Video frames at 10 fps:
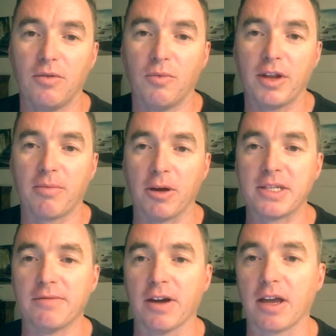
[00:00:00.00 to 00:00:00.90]
with
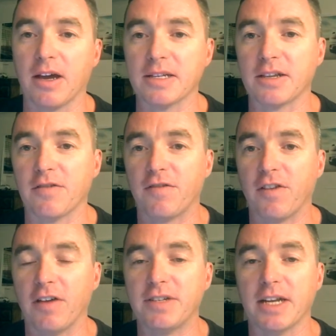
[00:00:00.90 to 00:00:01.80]
most of my cars,
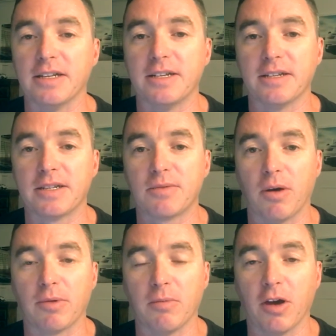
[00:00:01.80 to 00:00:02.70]
I've tended to
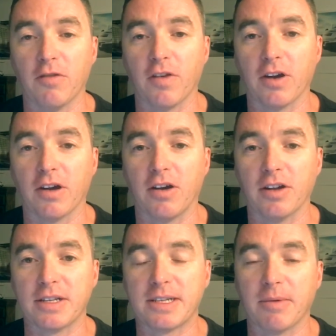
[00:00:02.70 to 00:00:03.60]
swap them over on
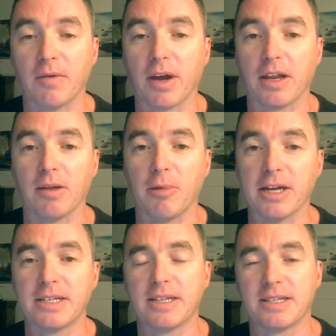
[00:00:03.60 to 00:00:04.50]
a semi-regular
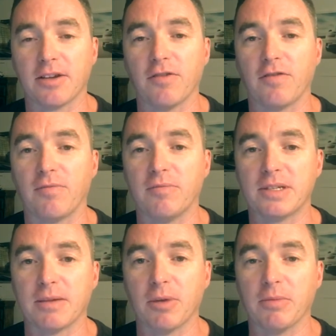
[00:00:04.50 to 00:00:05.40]
basis, sort of
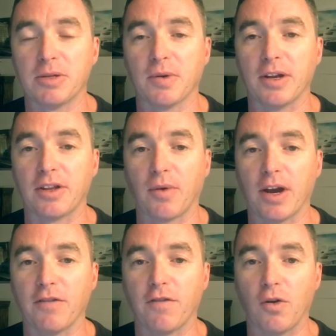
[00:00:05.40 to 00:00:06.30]
somewhere between
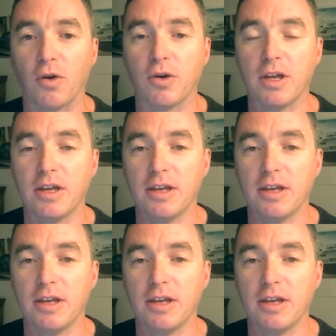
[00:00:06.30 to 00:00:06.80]
3 to 4